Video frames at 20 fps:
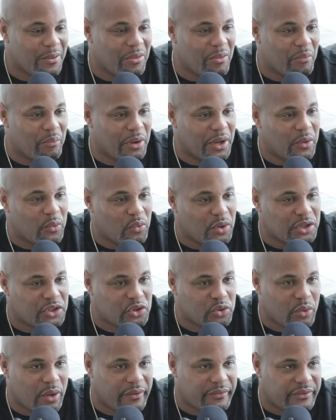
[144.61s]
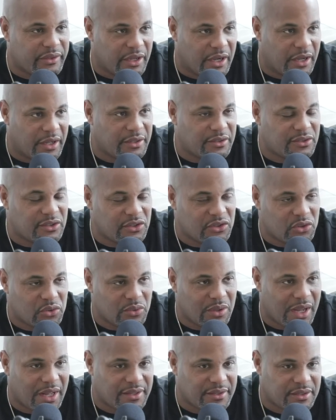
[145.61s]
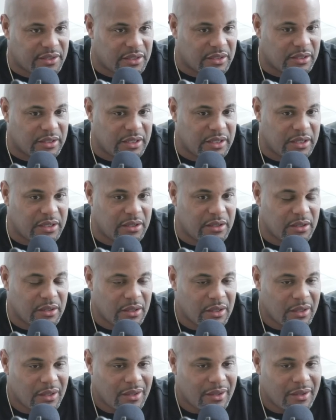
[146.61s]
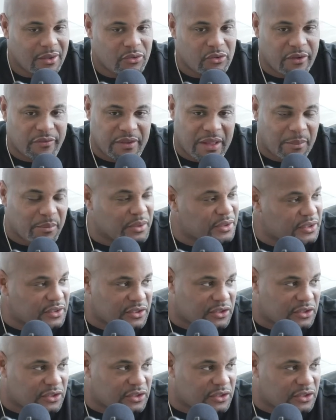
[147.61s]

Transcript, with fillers: Yeah, but what you have done since you got into the league, you have not missed a